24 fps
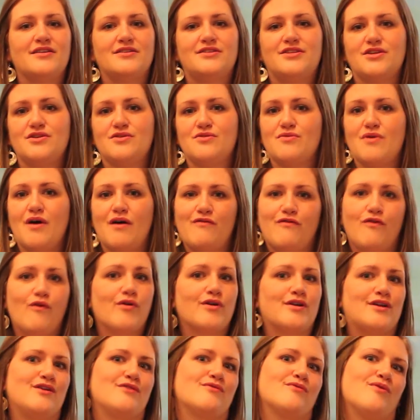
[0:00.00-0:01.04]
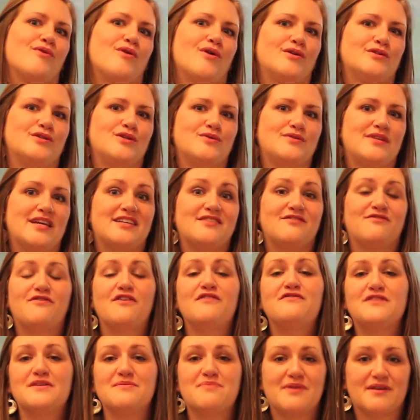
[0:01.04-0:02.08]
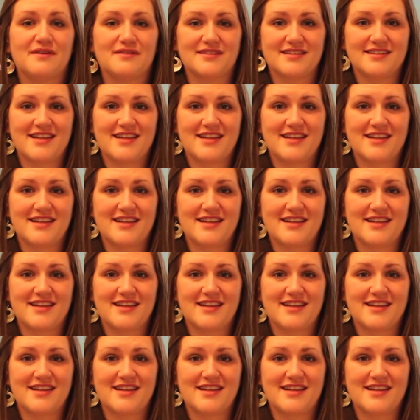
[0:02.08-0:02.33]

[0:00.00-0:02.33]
to a 40-year-old who takes 50 pills